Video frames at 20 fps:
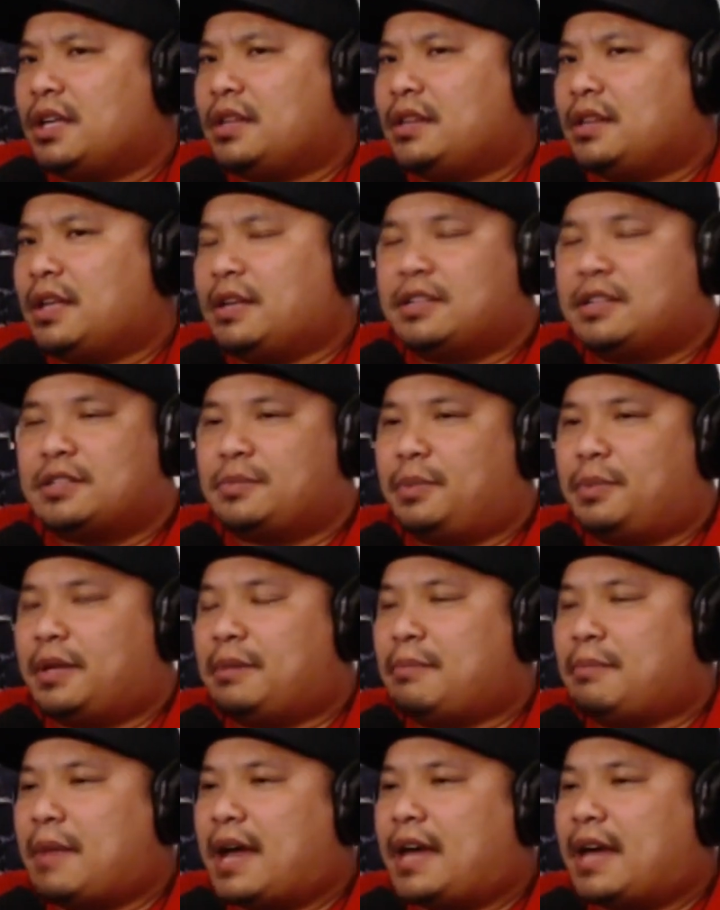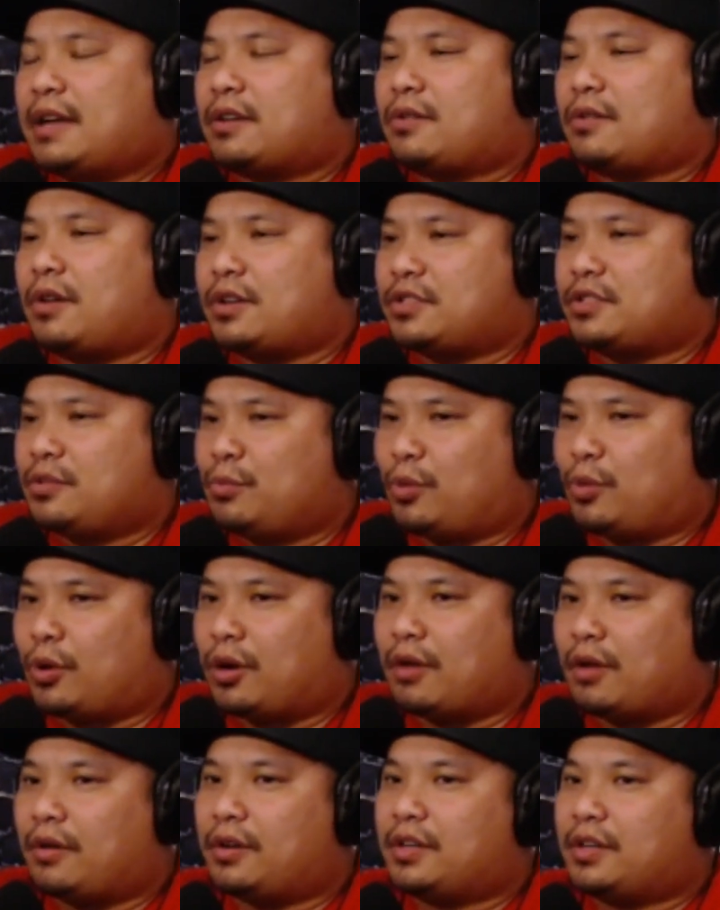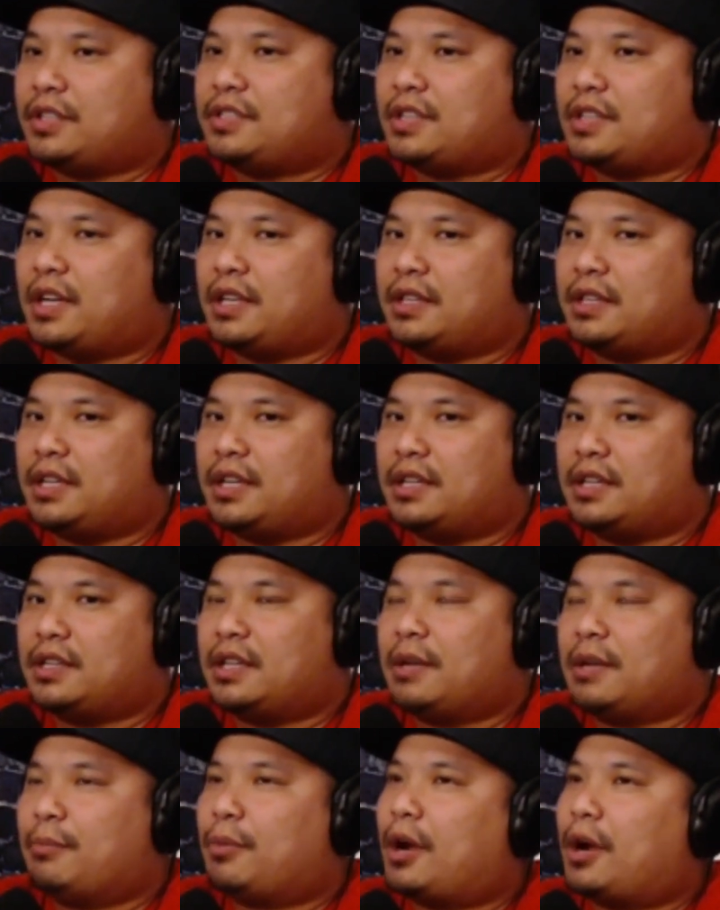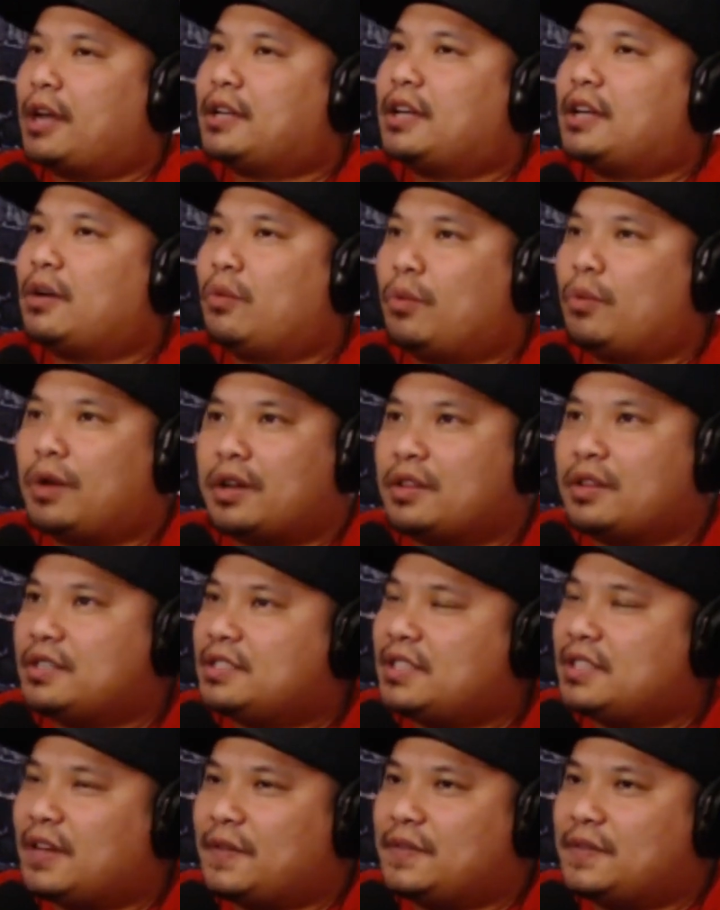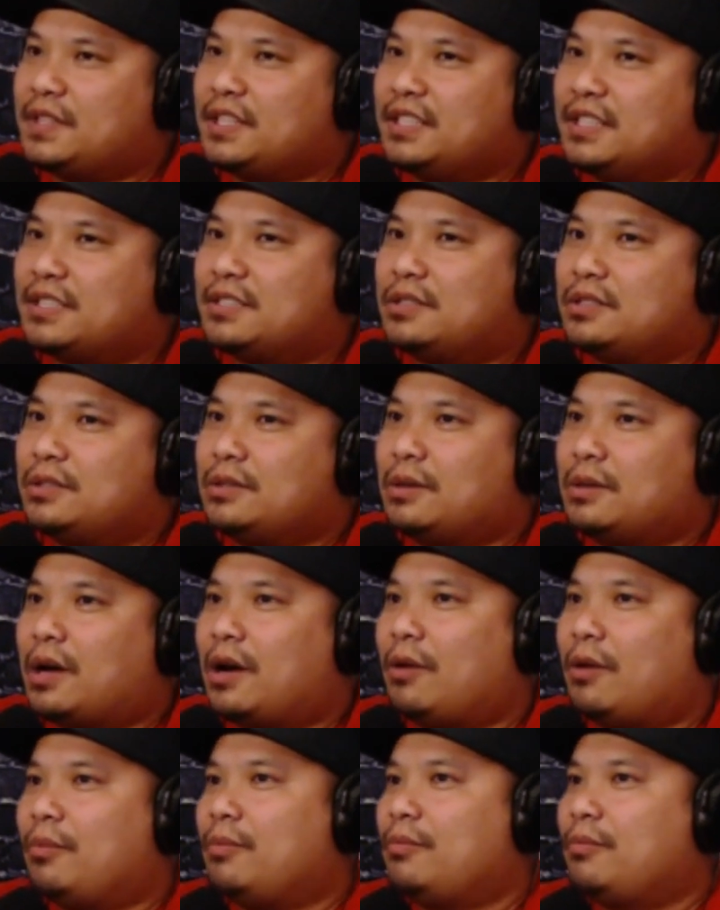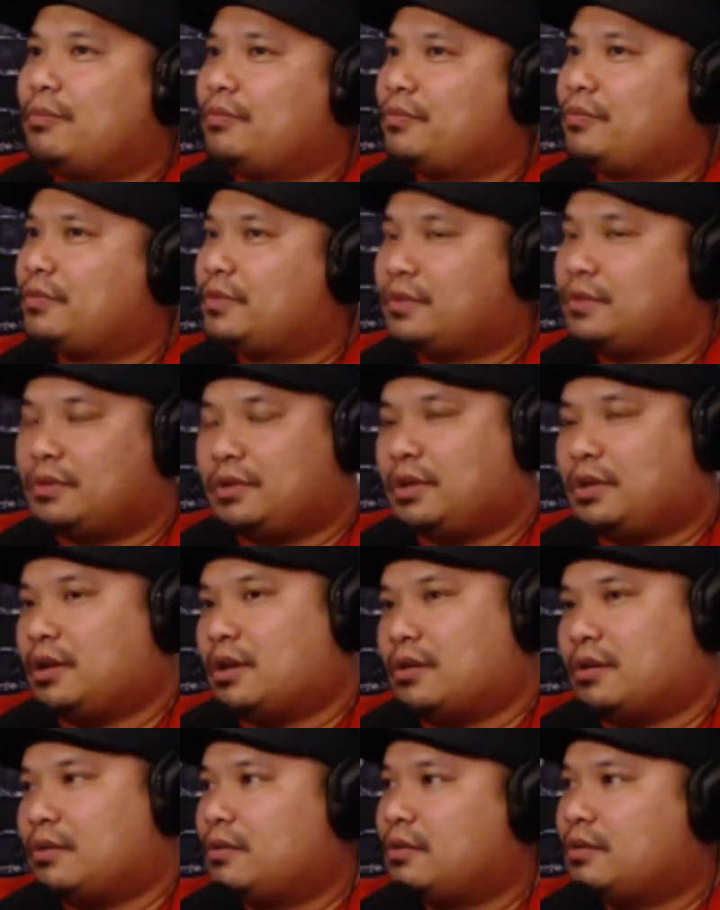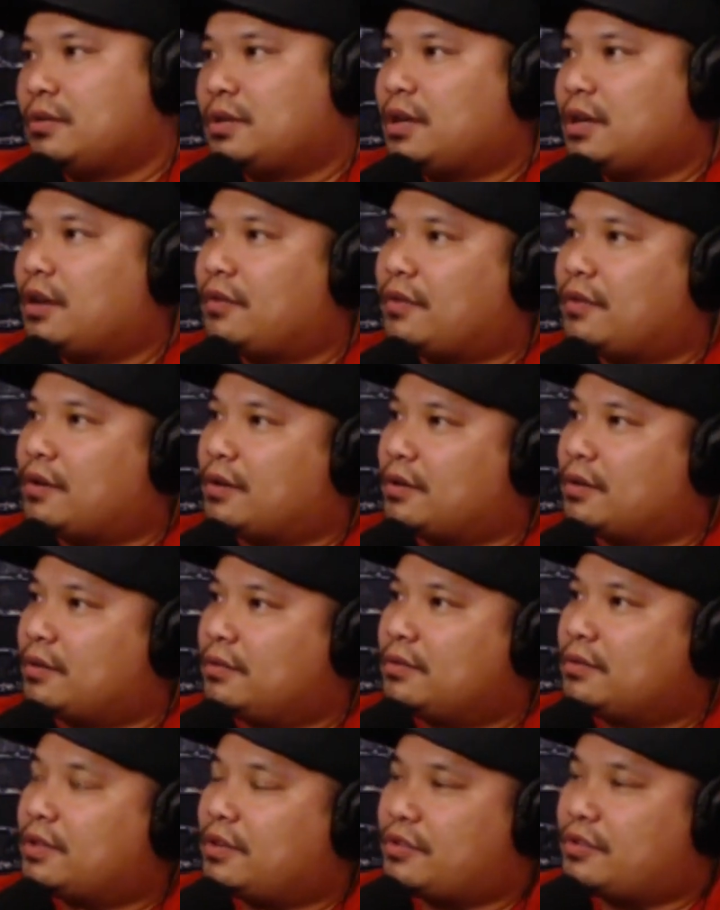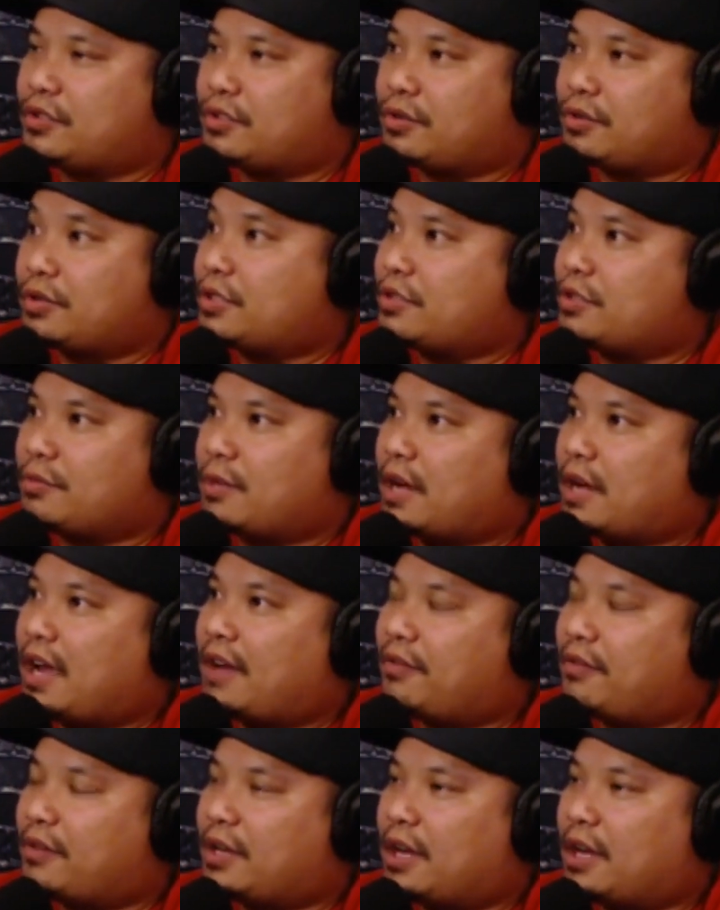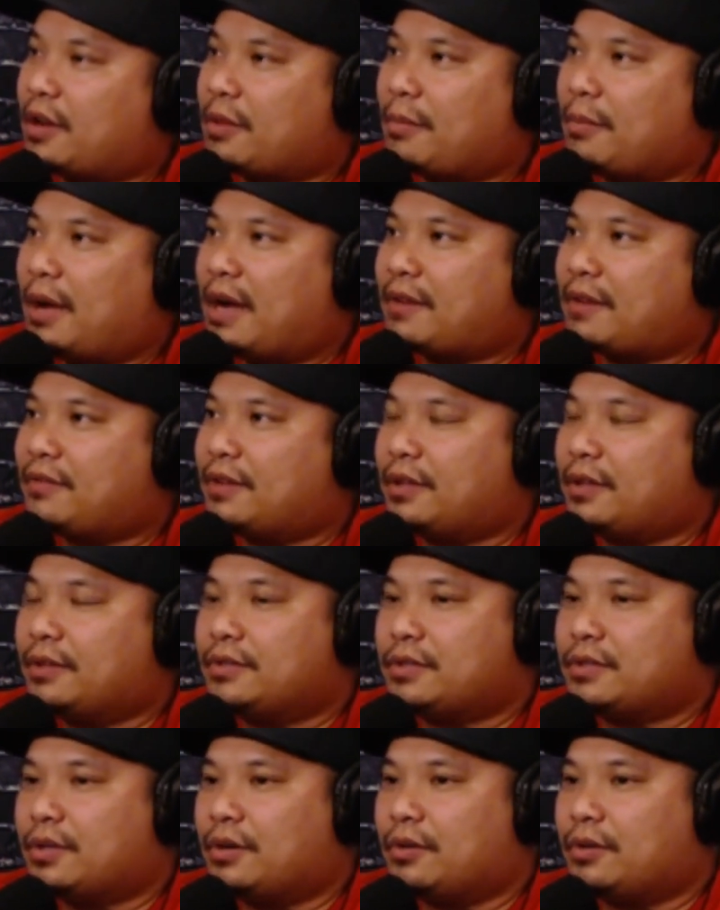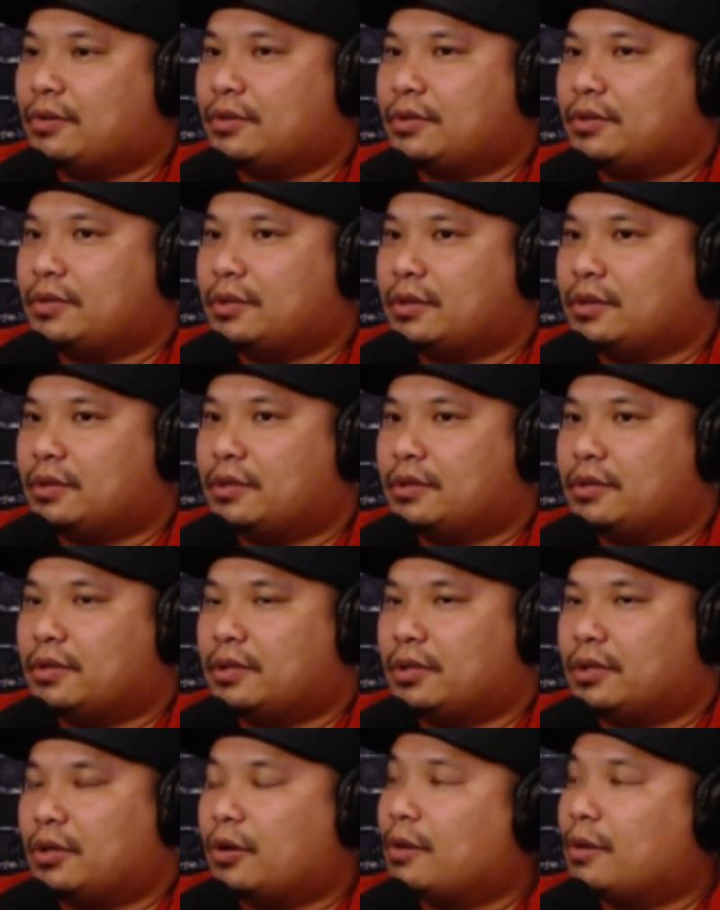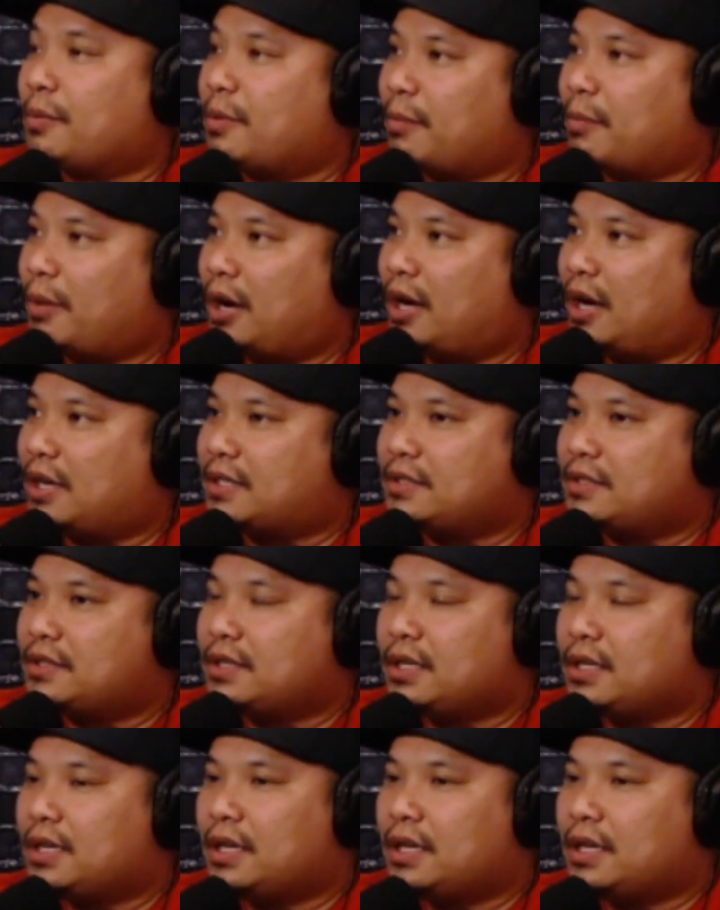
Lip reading: they just played man across the board on us, and then they brought down one of the safeties to help, cover Christian McCaffrey out of the backfield, so to load up the box.